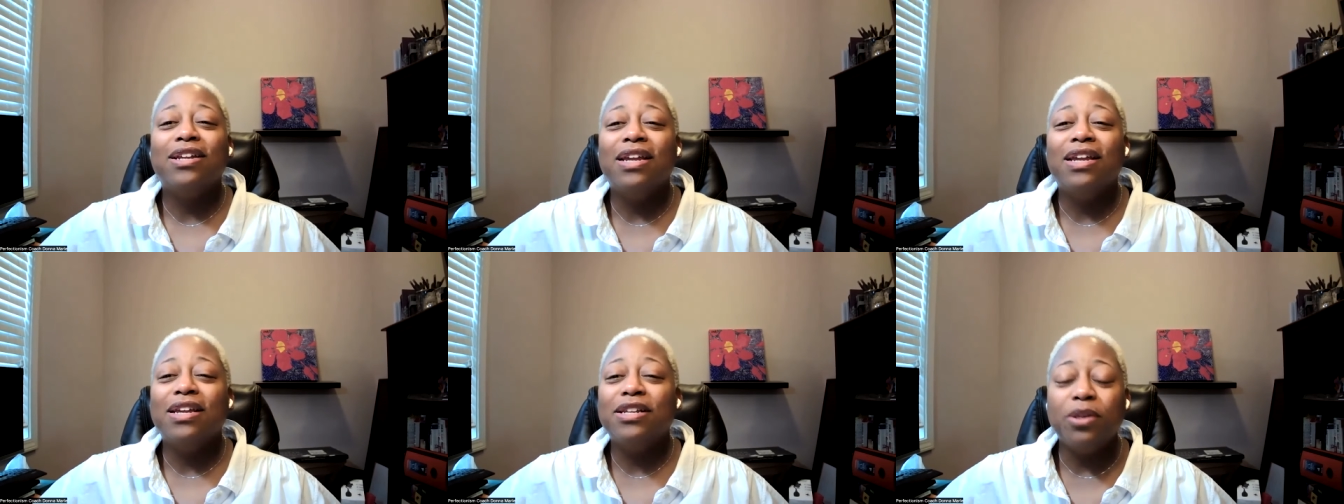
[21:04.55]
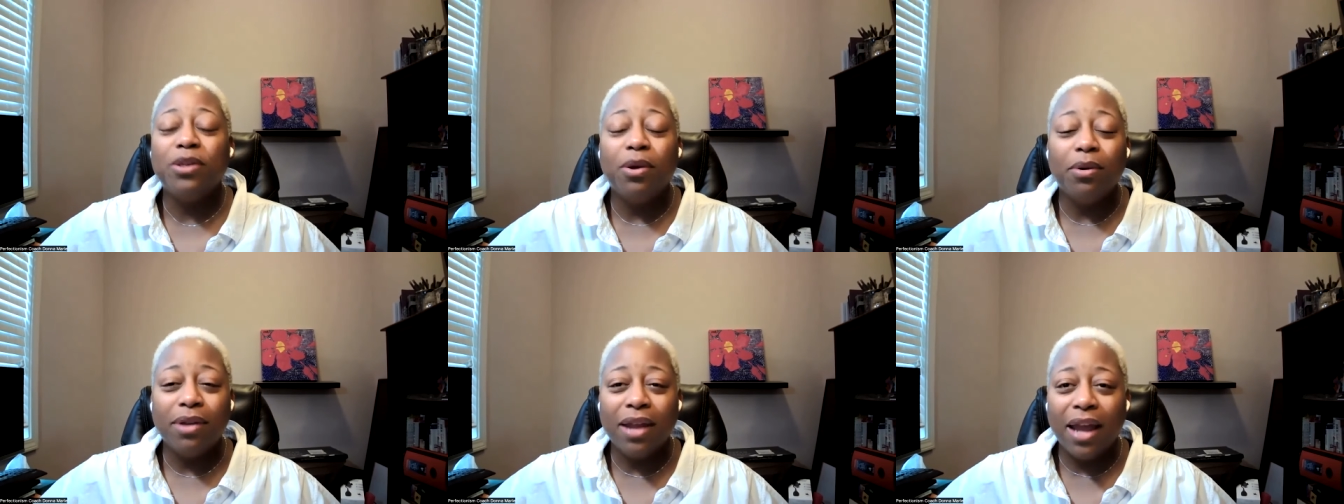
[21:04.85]

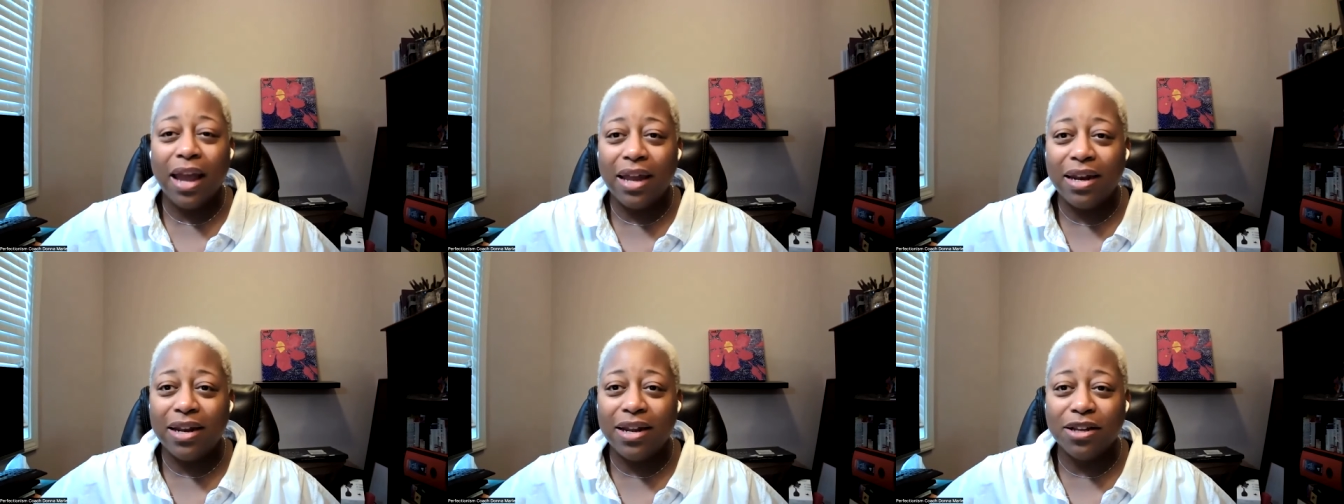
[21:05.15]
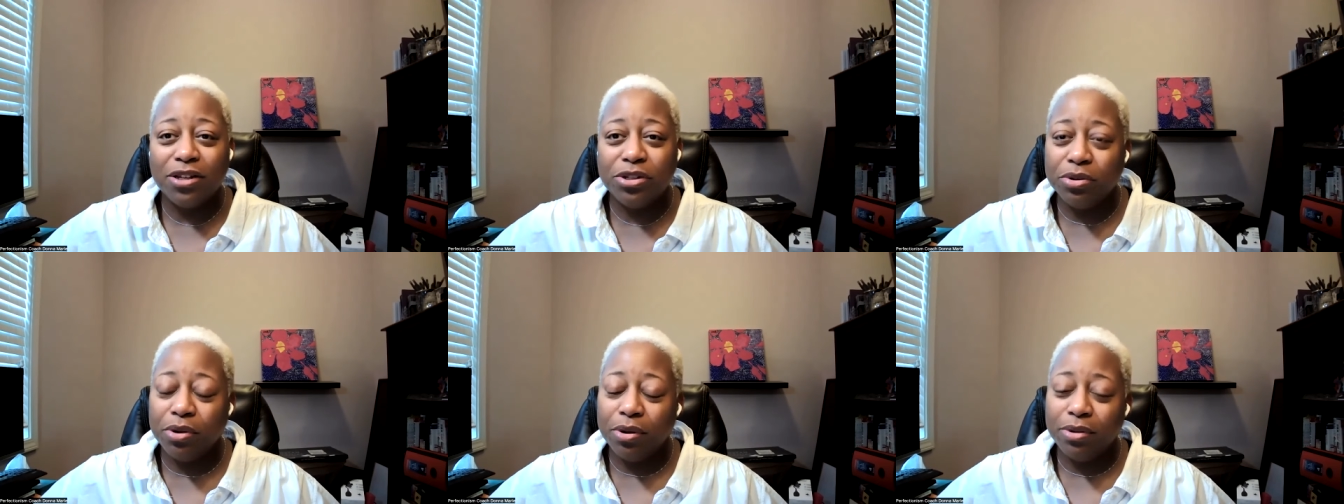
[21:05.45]
It's okay to
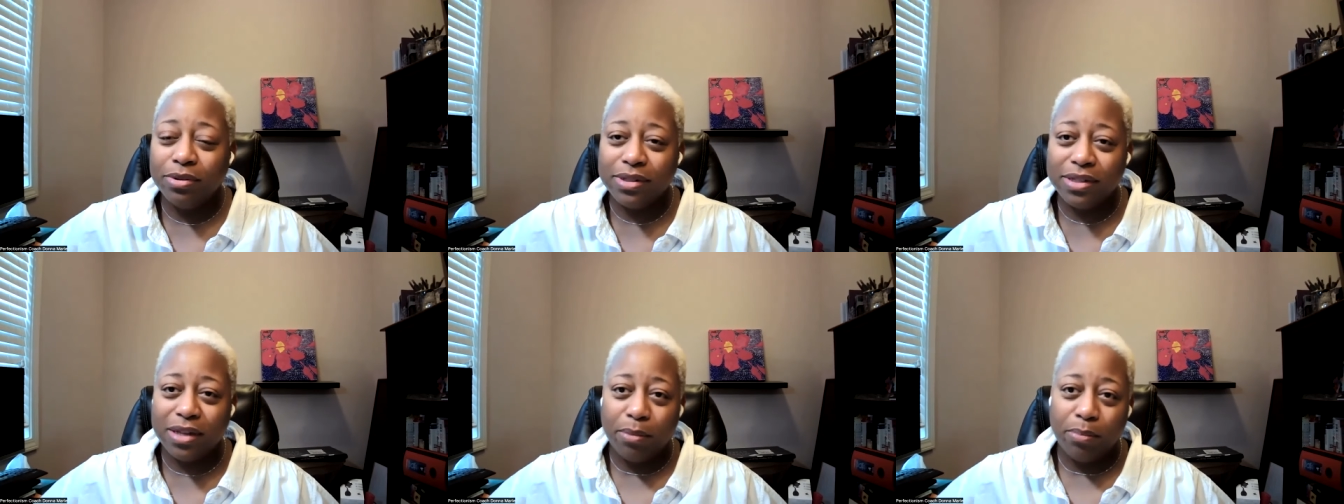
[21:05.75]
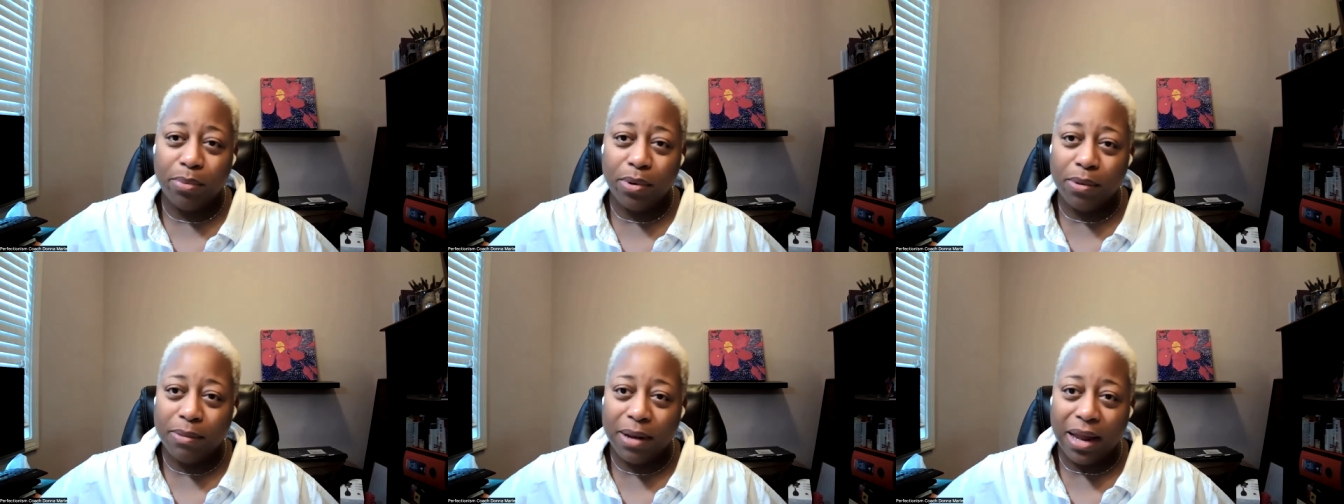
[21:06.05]
get your own
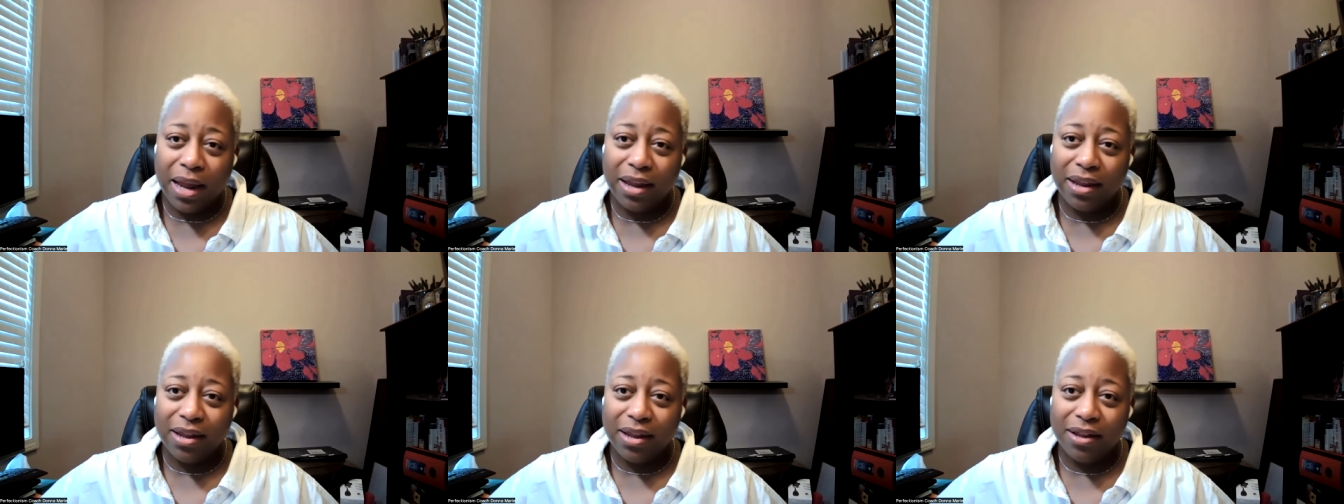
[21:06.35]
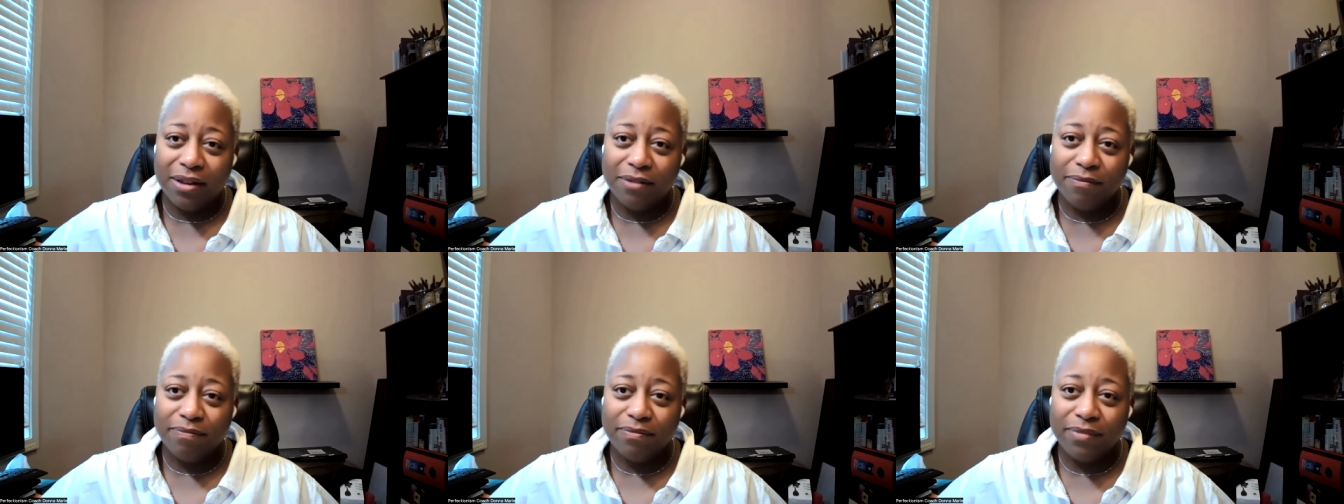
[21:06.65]
separate
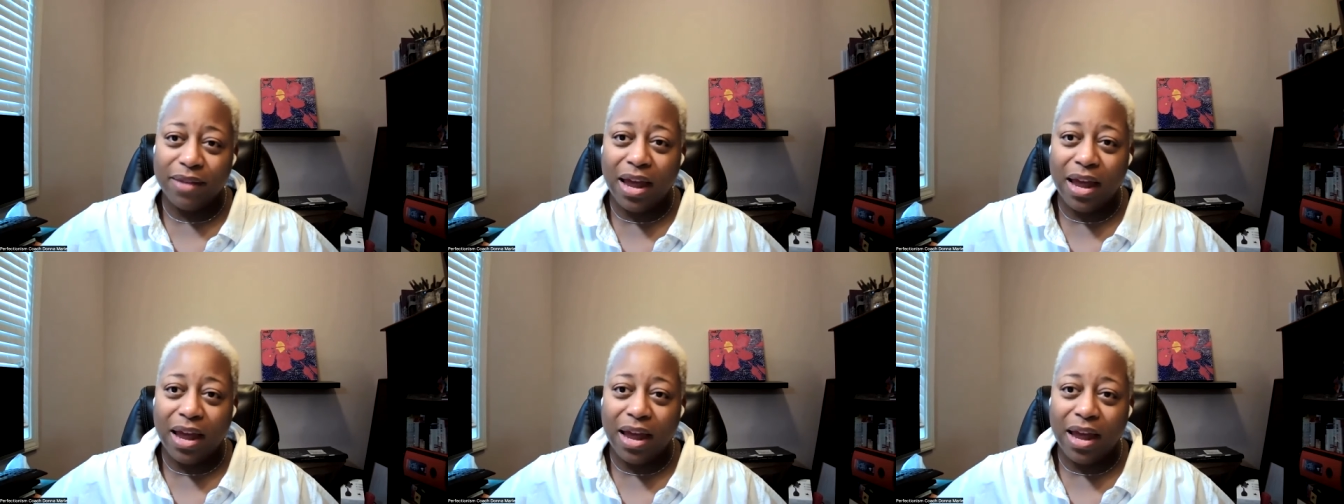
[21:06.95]
blanket.